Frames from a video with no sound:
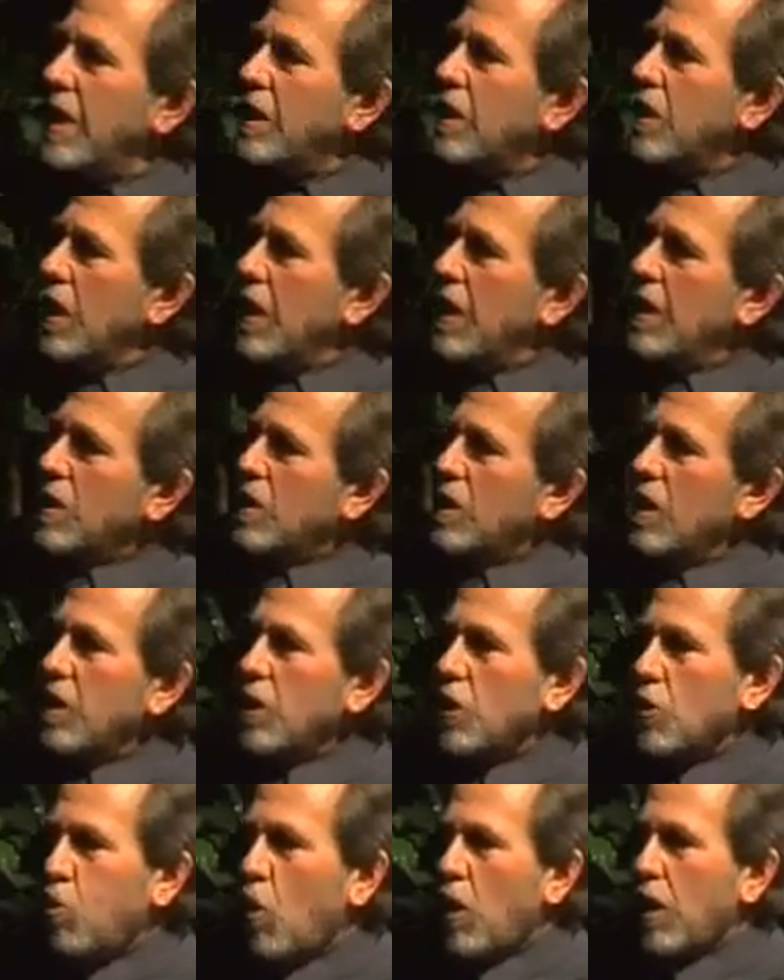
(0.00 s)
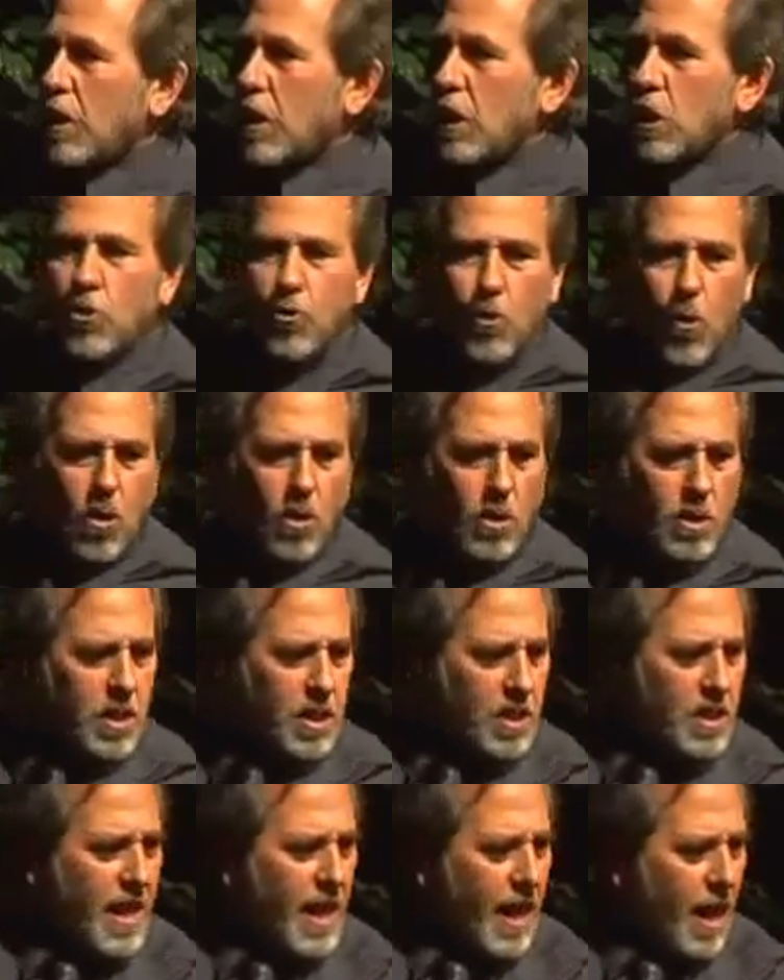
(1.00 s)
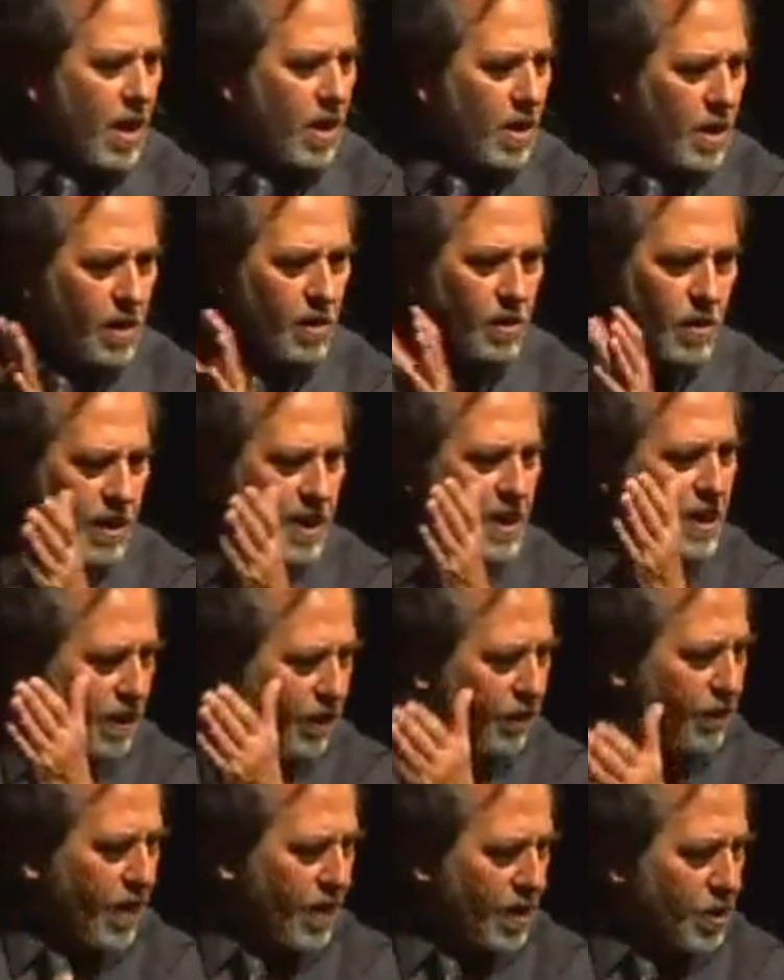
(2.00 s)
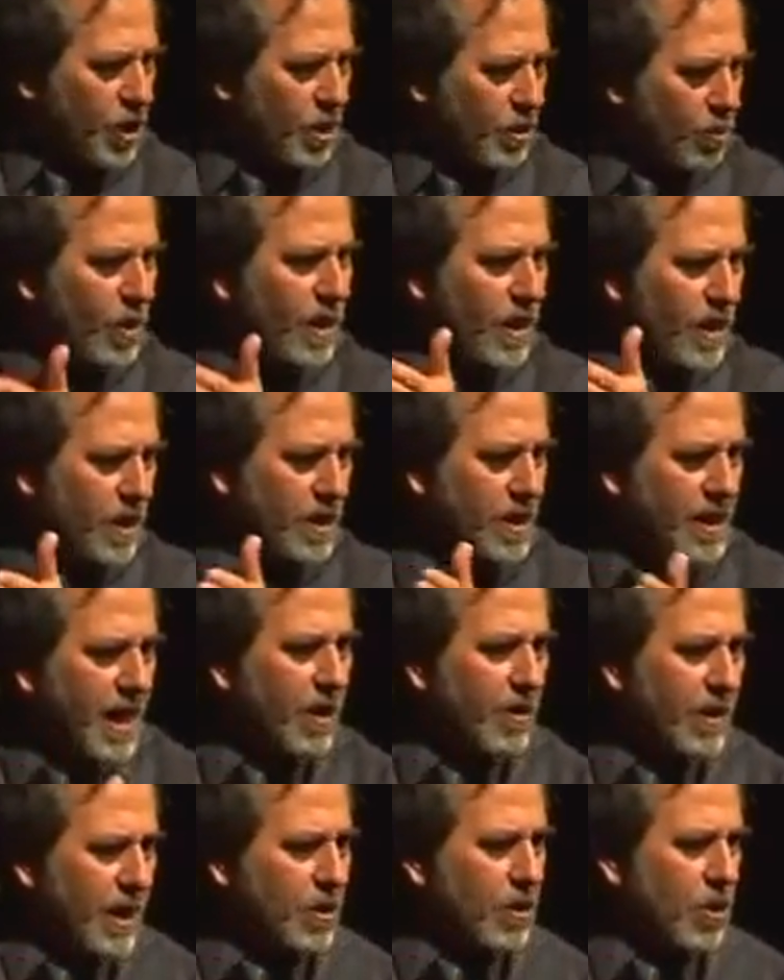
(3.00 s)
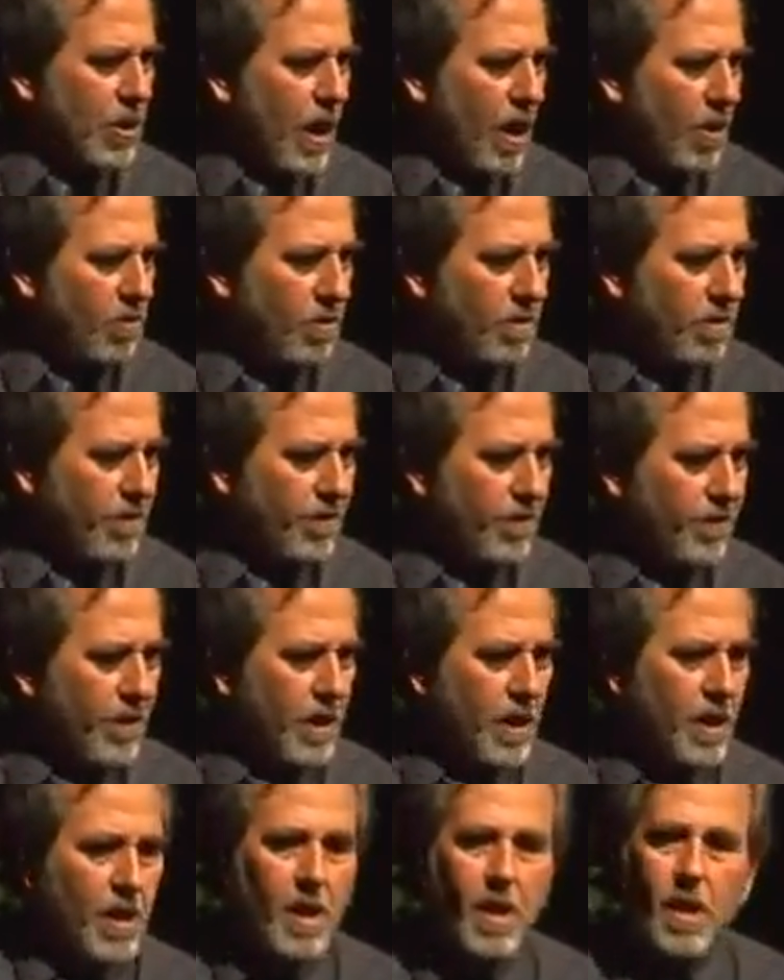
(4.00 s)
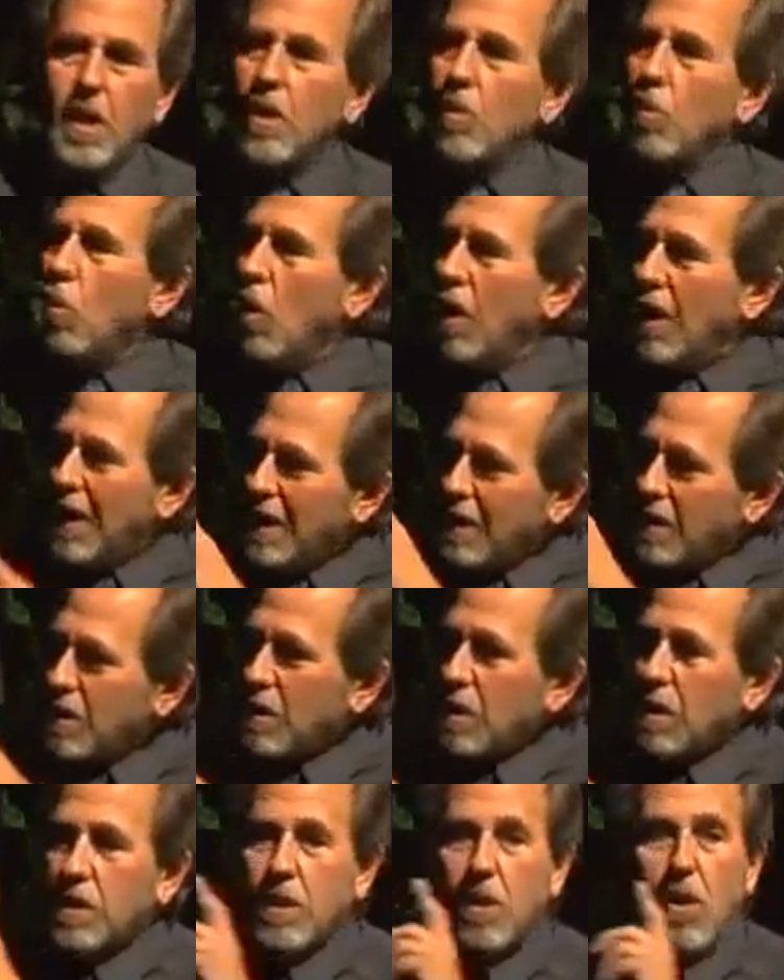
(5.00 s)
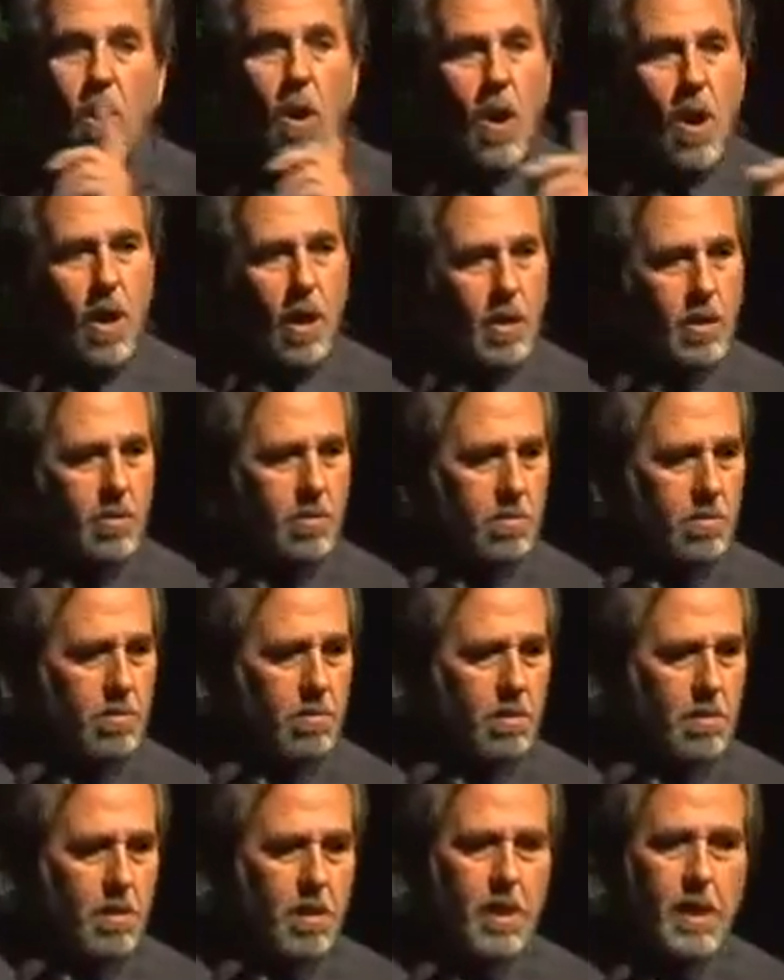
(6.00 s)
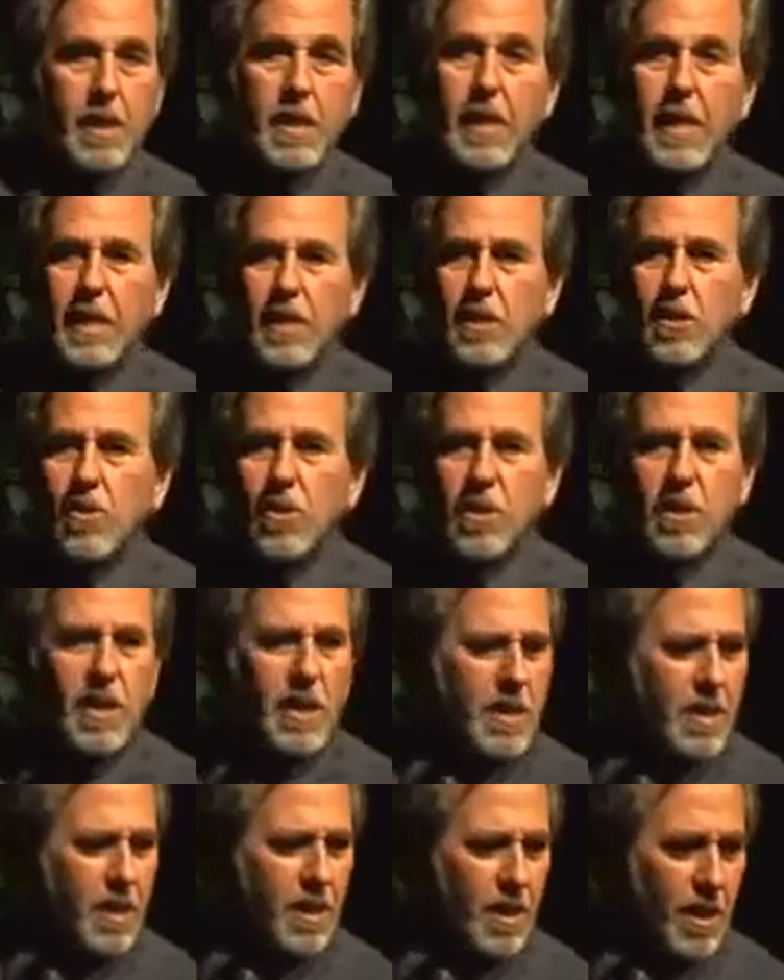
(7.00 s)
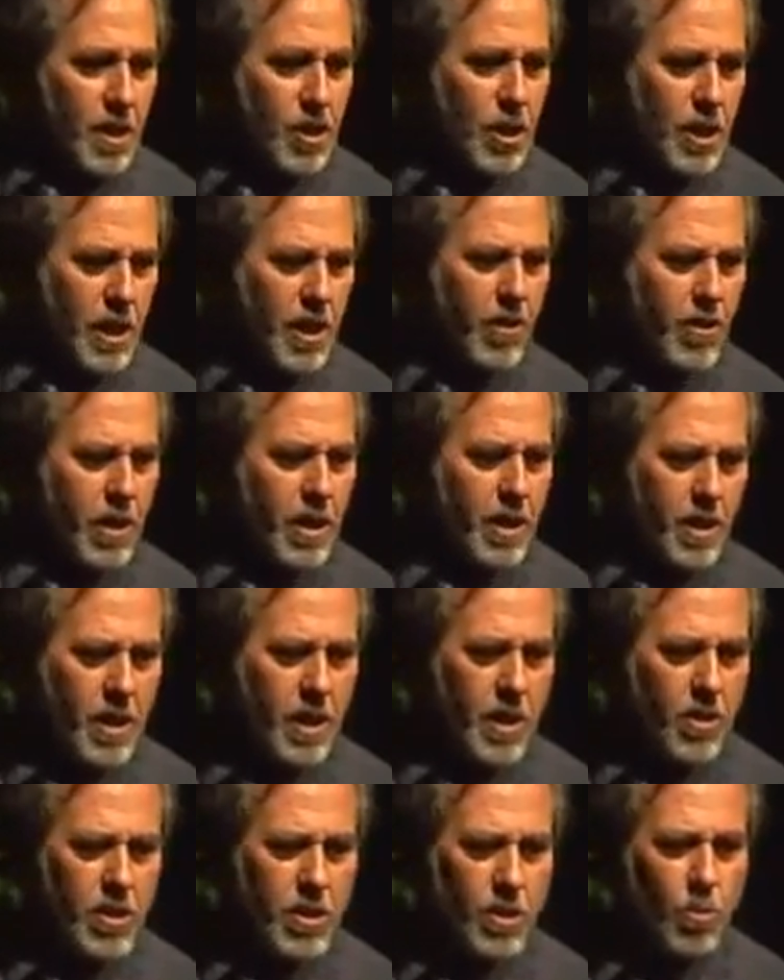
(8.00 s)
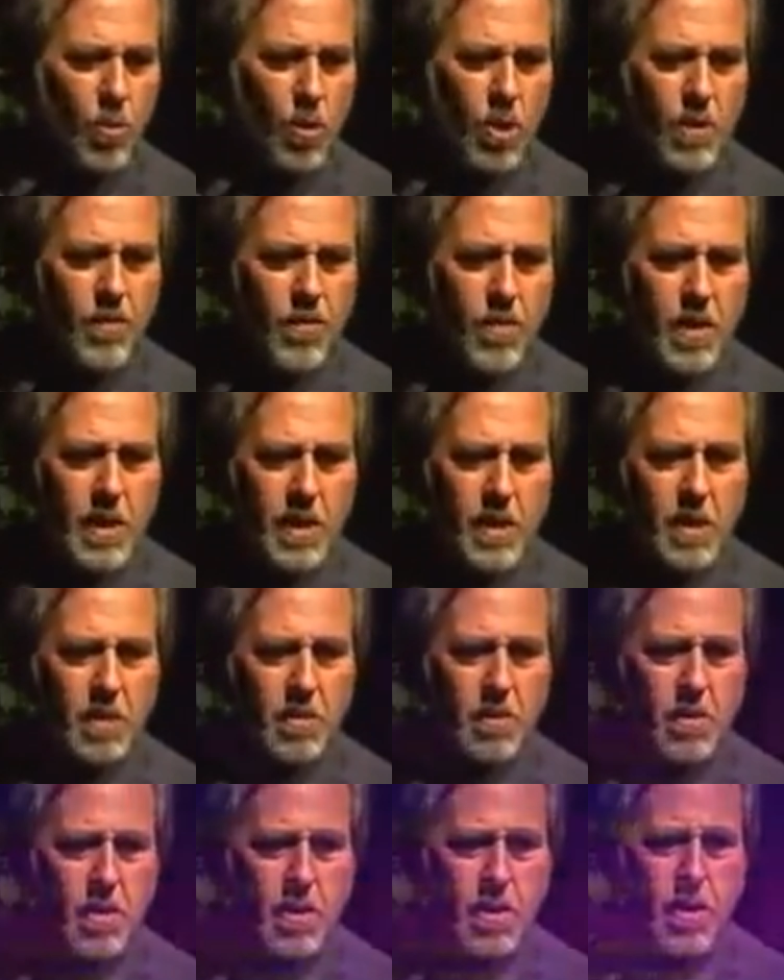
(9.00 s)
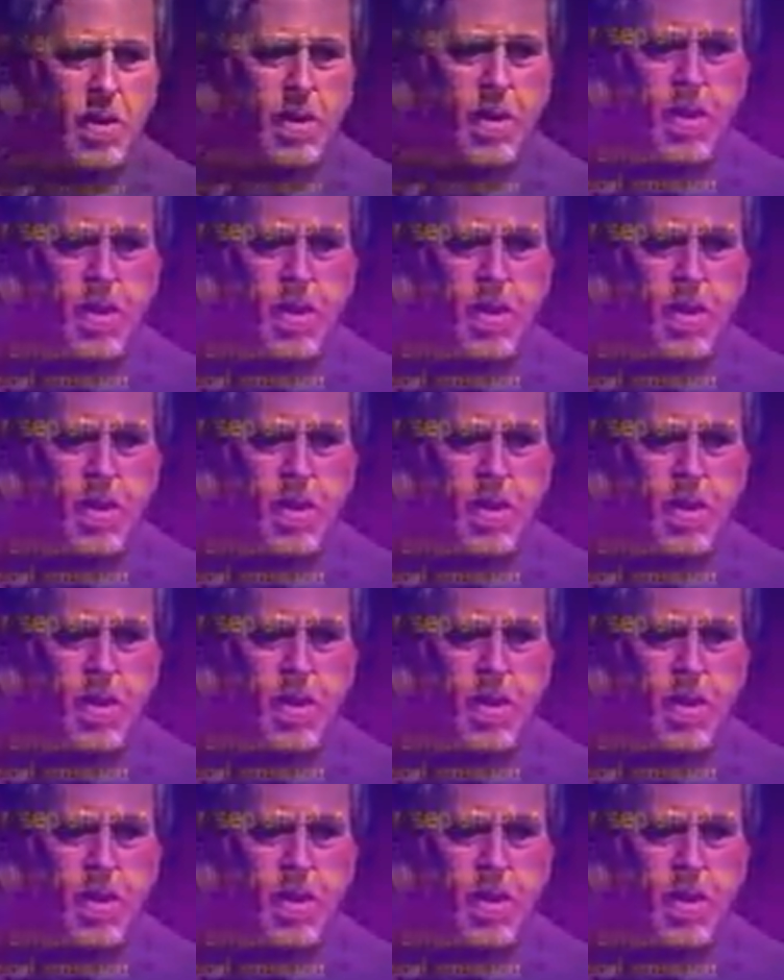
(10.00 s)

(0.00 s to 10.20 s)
Okay, so is this what controls the cell, or at least a function within the cell, yes or no? What is this called? And the answer is, in the dictionary, there is a word for this.